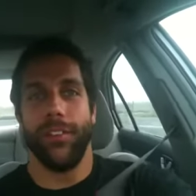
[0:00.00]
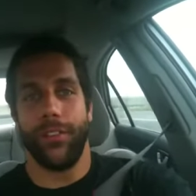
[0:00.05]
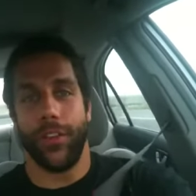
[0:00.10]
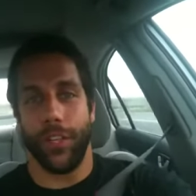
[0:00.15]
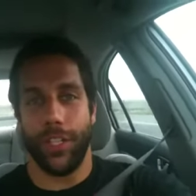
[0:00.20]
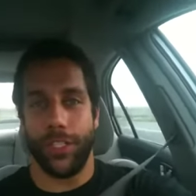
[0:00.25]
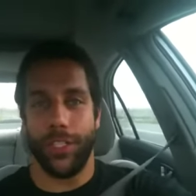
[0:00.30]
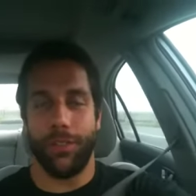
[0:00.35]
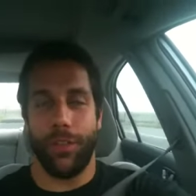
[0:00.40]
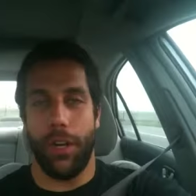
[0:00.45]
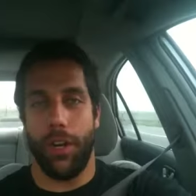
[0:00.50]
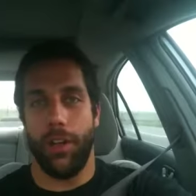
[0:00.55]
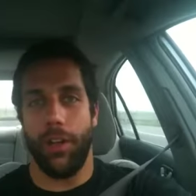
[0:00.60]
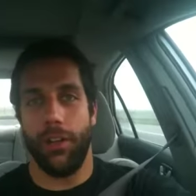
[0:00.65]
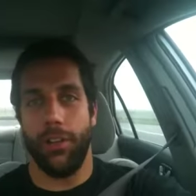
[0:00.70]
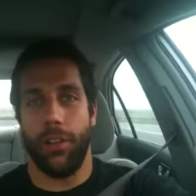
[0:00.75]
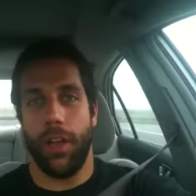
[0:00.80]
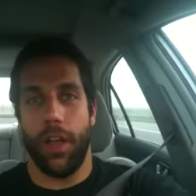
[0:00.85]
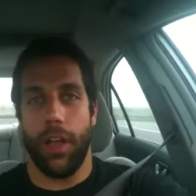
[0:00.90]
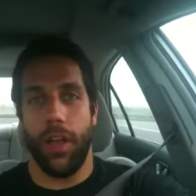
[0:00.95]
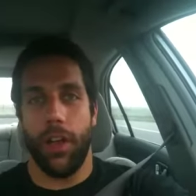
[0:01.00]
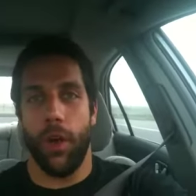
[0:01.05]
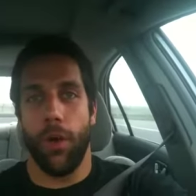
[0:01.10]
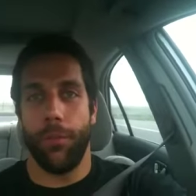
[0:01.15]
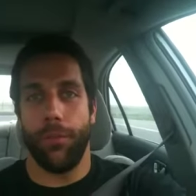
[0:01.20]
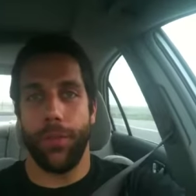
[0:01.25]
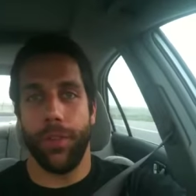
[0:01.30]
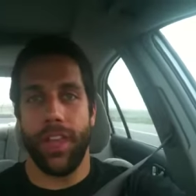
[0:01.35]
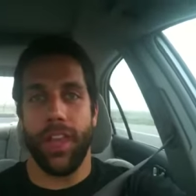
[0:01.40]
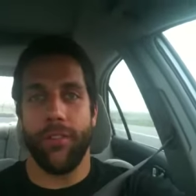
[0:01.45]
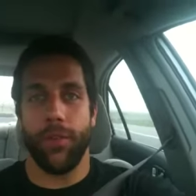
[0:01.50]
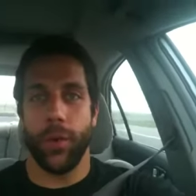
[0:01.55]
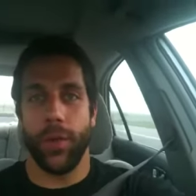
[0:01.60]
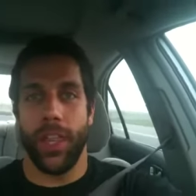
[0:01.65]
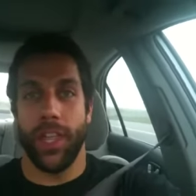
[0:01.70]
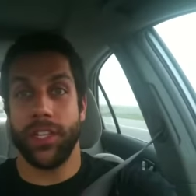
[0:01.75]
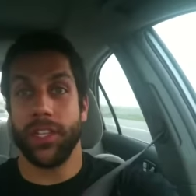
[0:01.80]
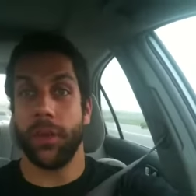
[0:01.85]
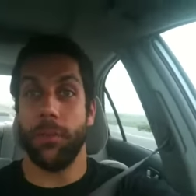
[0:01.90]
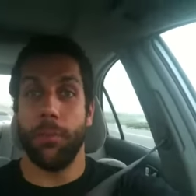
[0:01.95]
First of all, uh, hopefully everyone
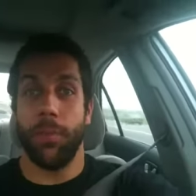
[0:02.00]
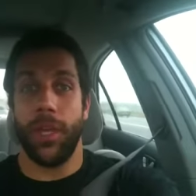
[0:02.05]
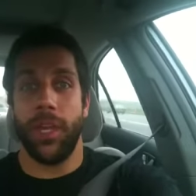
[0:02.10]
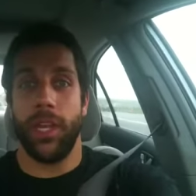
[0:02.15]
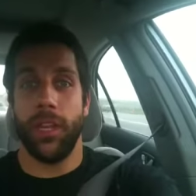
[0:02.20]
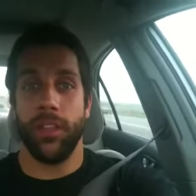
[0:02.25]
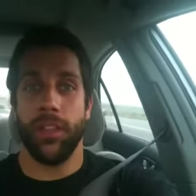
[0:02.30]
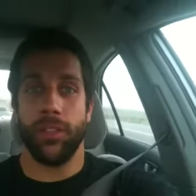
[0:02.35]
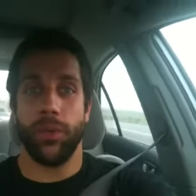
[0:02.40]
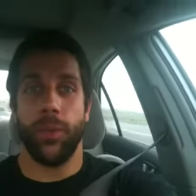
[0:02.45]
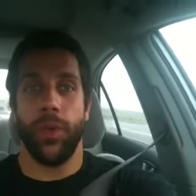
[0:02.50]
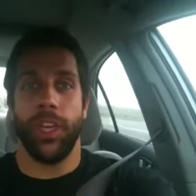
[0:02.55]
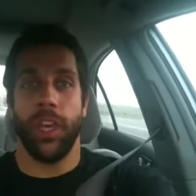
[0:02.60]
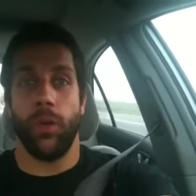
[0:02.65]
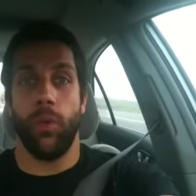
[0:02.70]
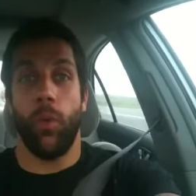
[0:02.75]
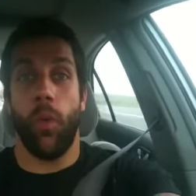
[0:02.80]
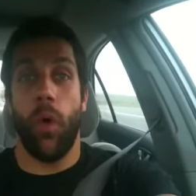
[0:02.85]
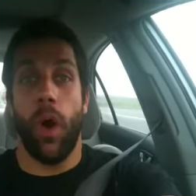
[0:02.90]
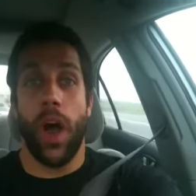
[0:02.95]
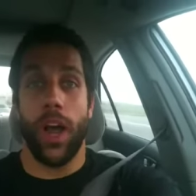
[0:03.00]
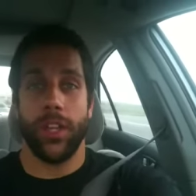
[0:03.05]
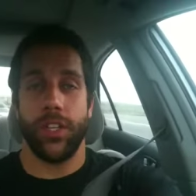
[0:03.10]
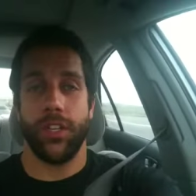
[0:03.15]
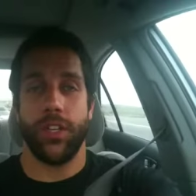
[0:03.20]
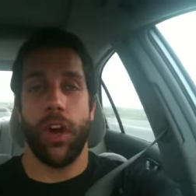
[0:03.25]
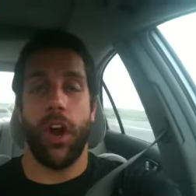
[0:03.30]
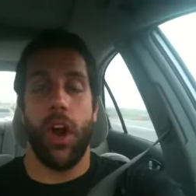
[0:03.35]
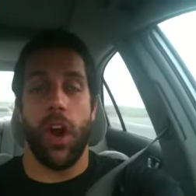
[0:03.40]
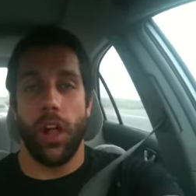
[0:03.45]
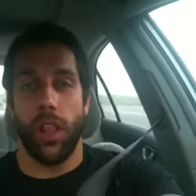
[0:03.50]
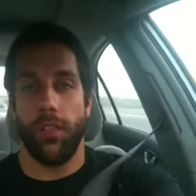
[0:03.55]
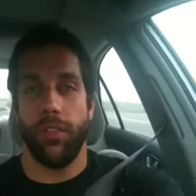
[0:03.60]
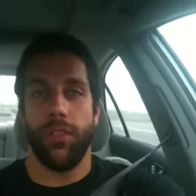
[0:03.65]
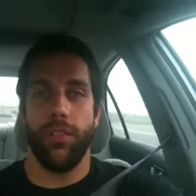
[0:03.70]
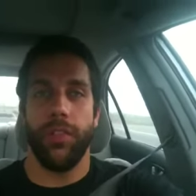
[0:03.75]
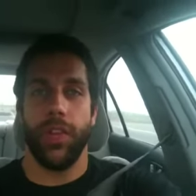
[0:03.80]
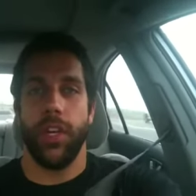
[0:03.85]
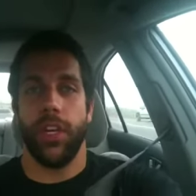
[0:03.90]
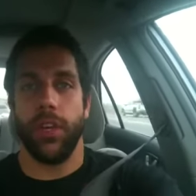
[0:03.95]
that's competing this weekend watched all of
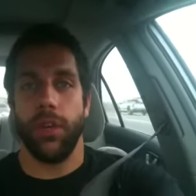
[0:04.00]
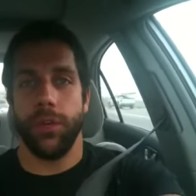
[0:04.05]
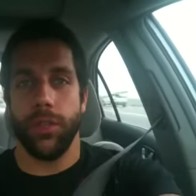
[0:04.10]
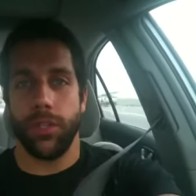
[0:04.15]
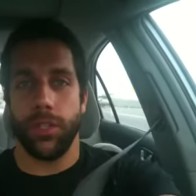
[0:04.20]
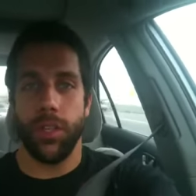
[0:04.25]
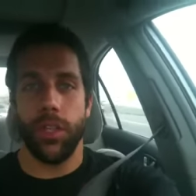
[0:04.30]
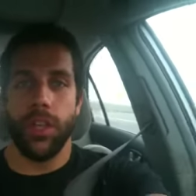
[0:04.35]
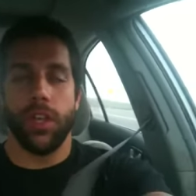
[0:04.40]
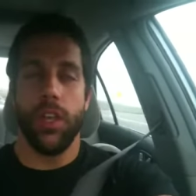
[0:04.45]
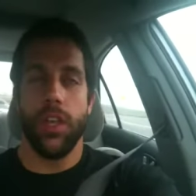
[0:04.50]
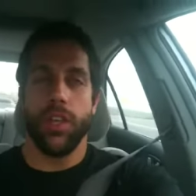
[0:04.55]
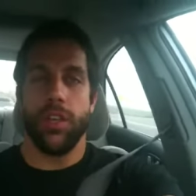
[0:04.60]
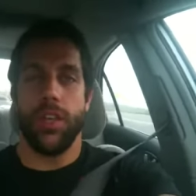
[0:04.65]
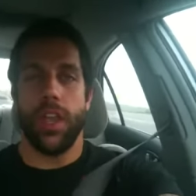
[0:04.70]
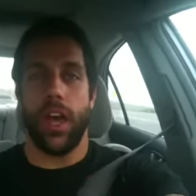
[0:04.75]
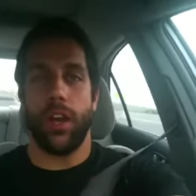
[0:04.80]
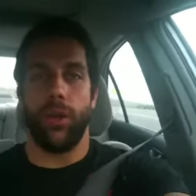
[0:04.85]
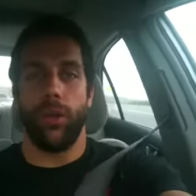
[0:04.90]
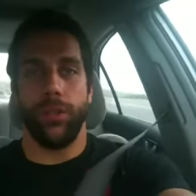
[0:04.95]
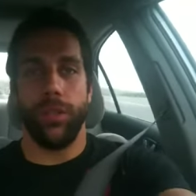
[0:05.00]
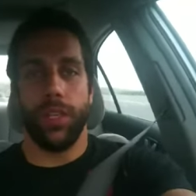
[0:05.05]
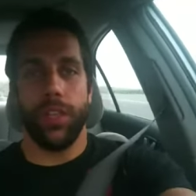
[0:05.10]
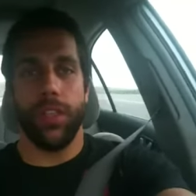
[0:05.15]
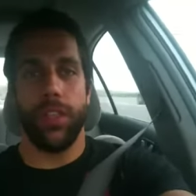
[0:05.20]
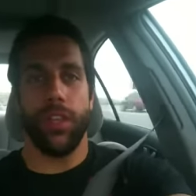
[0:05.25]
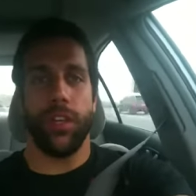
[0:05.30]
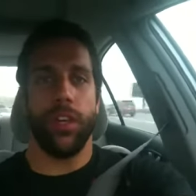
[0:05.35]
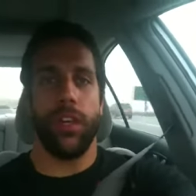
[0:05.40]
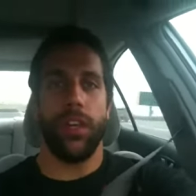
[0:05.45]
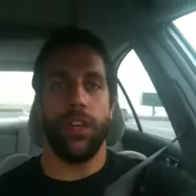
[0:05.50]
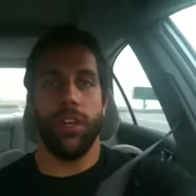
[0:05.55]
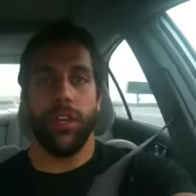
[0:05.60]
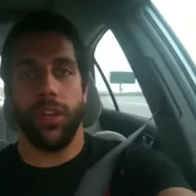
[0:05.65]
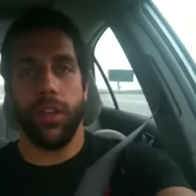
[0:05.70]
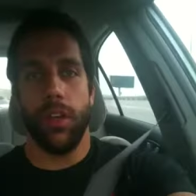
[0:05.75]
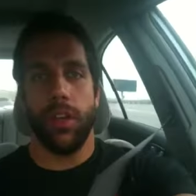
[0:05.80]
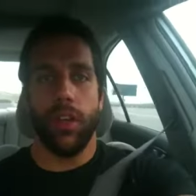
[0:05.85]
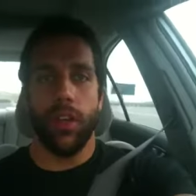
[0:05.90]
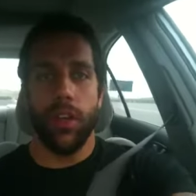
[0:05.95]
the videos, not only the
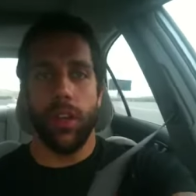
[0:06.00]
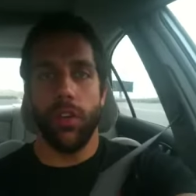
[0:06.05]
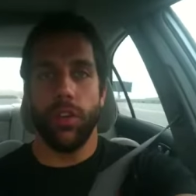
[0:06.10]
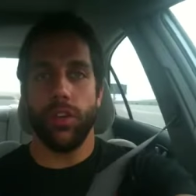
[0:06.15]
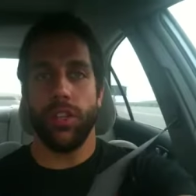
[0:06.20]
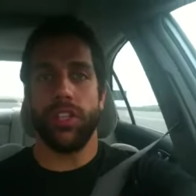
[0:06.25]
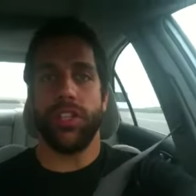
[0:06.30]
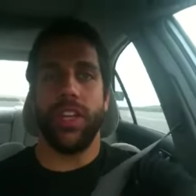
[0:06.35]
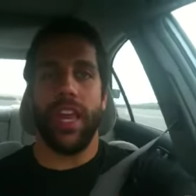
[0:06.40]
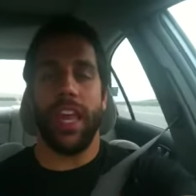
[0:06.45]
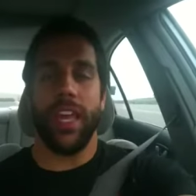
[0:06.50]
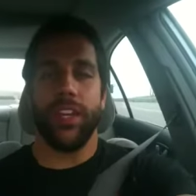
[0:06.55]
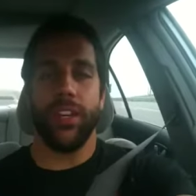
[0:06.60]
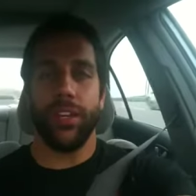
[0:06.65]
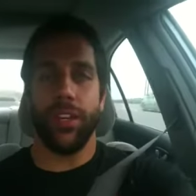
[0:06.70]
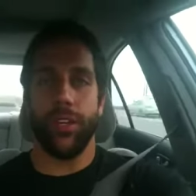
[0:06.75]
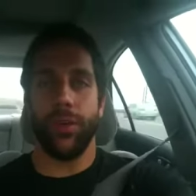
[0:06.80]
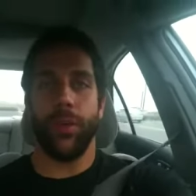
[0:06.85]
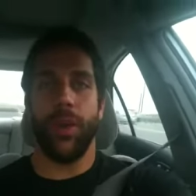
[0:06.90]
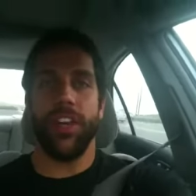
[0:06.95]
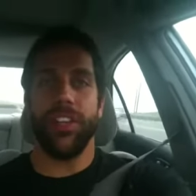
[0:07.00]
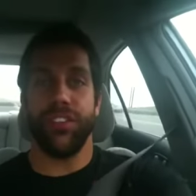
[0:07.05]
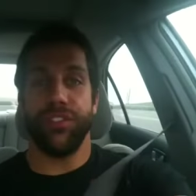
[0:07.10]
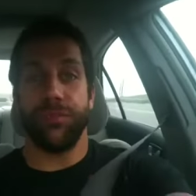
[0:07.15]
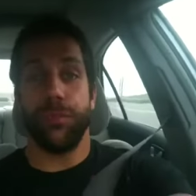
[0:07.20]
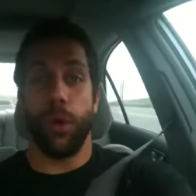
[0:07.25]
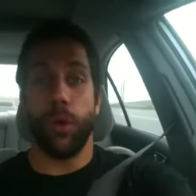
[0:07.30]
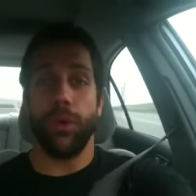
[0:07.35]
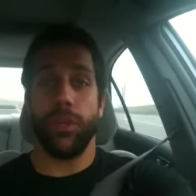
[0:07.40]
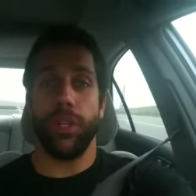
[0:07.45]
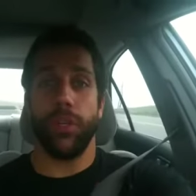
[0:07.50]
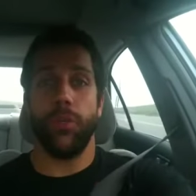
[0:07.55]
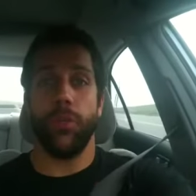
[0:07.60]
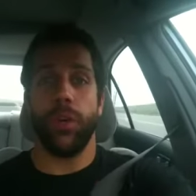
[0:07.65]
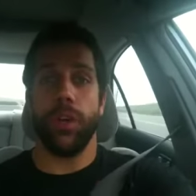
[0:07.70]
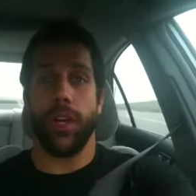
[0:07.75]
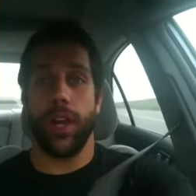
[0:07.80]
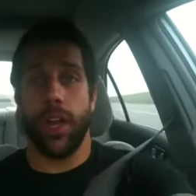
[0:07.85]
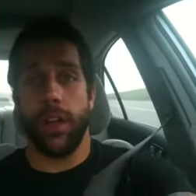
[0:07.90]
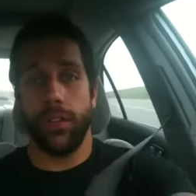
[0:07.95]
standard range of motion
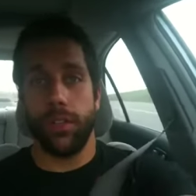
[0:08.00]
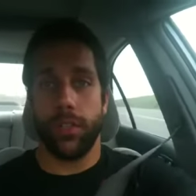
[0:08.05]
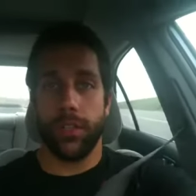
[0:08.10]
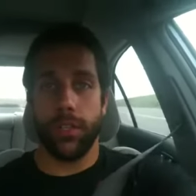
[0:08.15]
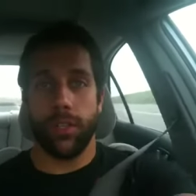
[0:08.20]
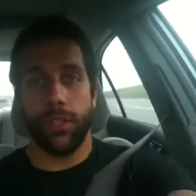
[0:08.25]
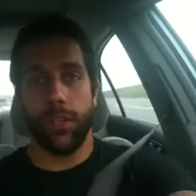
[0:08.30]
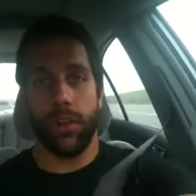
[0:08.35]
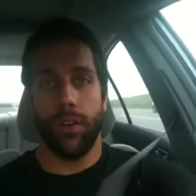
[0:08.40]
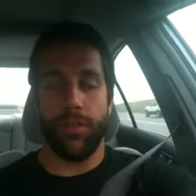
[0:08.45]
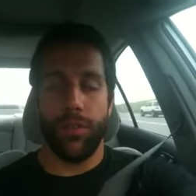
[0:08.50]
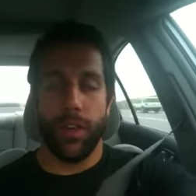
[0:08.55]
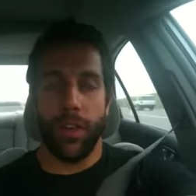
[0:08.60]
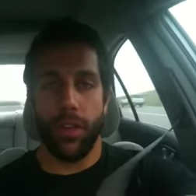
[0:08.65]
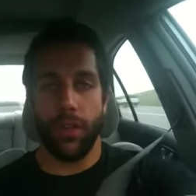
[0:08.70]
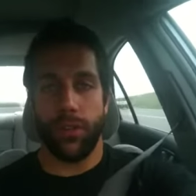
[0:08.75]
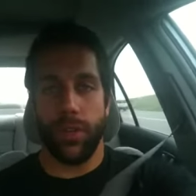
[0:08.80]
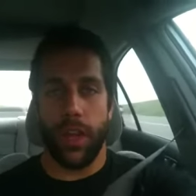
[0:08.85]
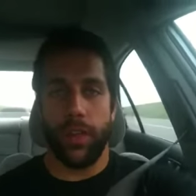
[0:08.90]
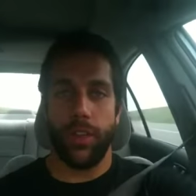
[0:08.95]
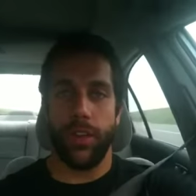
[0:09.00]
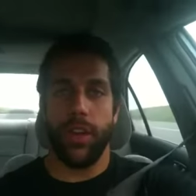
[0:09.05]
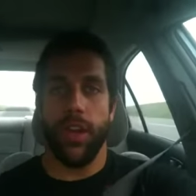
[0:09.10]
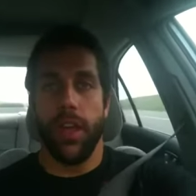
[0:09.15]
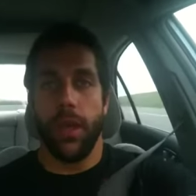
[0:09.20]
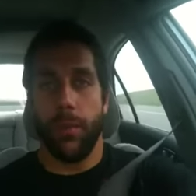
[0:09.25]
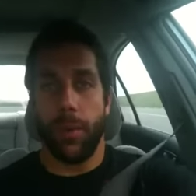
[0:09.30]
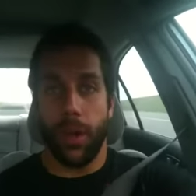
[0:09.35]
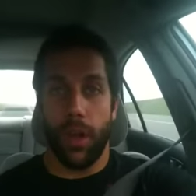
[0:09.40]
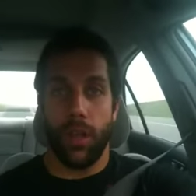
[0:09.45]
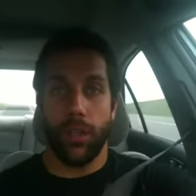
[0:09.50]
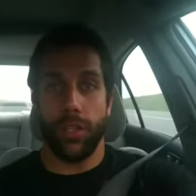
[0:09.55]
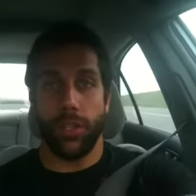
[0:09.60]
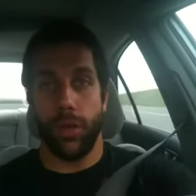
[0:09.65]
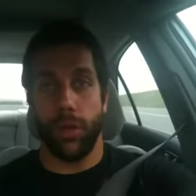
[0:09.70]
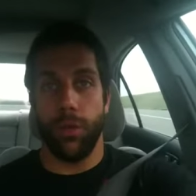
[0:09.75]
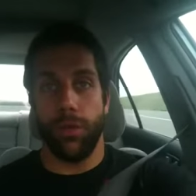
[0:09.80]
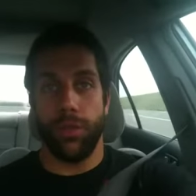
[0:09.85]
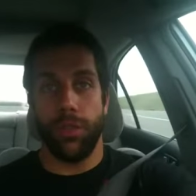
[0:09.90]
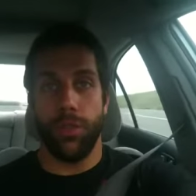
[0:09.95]
workouts, or videos rather, but
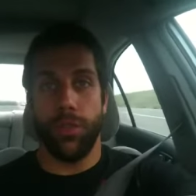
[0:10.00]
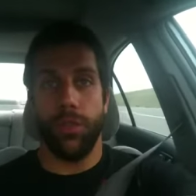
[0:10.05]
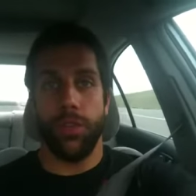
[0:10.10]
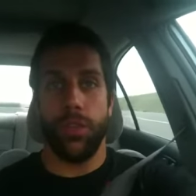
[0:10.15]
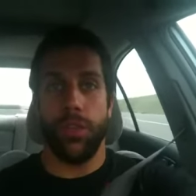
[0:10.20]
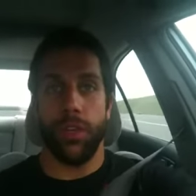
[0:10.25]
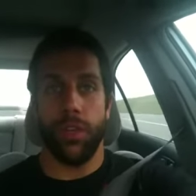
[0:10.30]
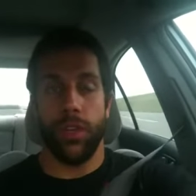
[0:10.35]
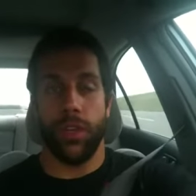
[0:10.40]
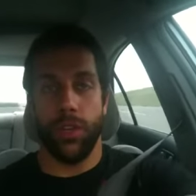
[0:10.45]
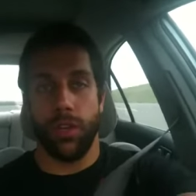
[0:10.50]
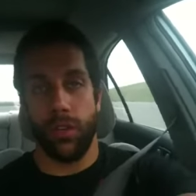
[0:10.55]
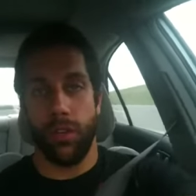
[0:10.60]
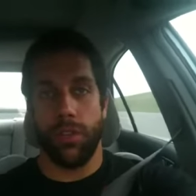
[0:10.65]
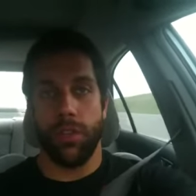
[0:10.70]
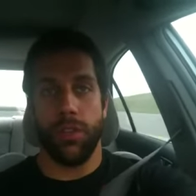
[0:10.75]
also the